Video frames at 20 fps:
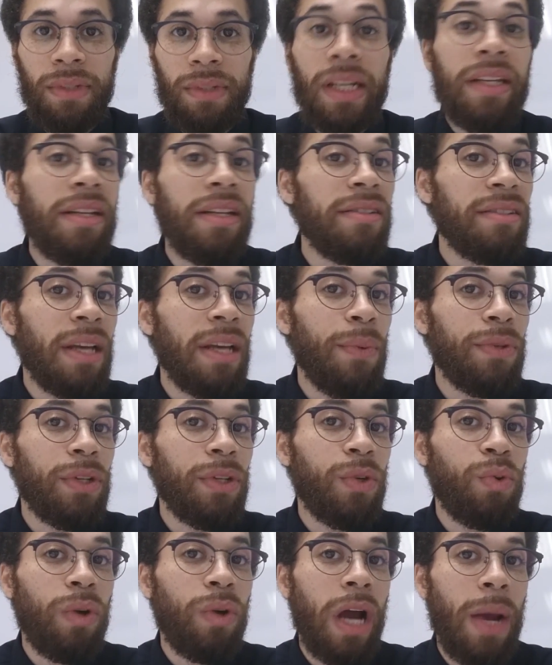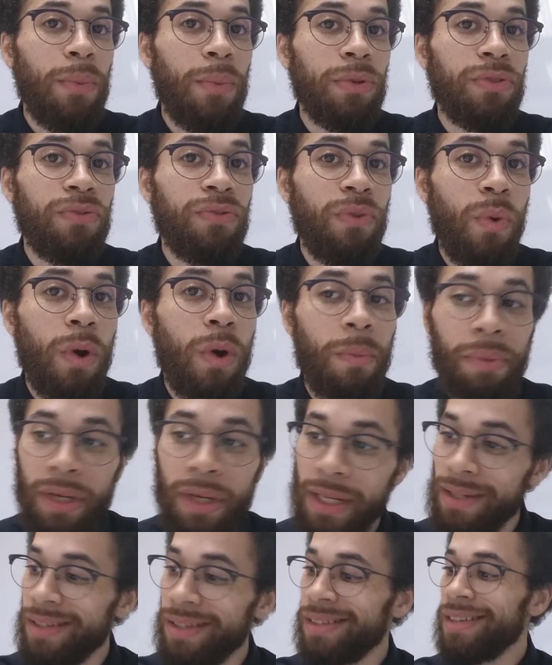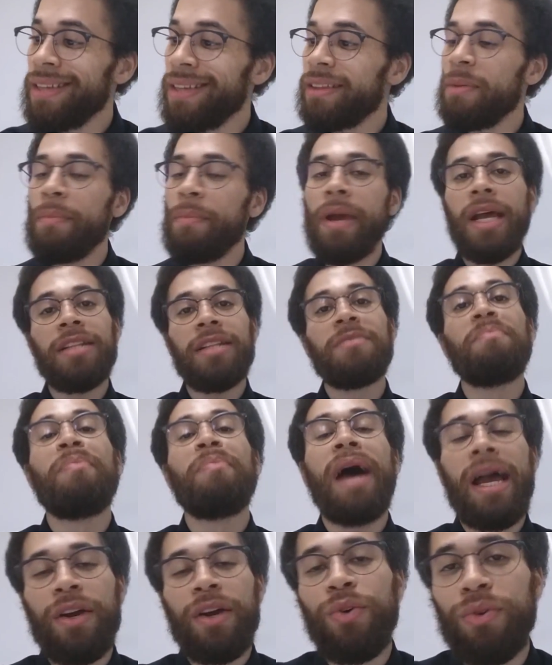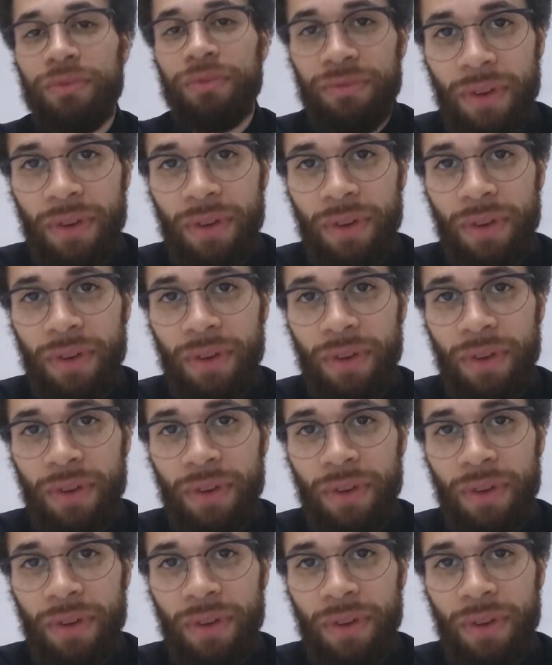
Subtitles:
It didn't say what the crime was for, but he set the man's back on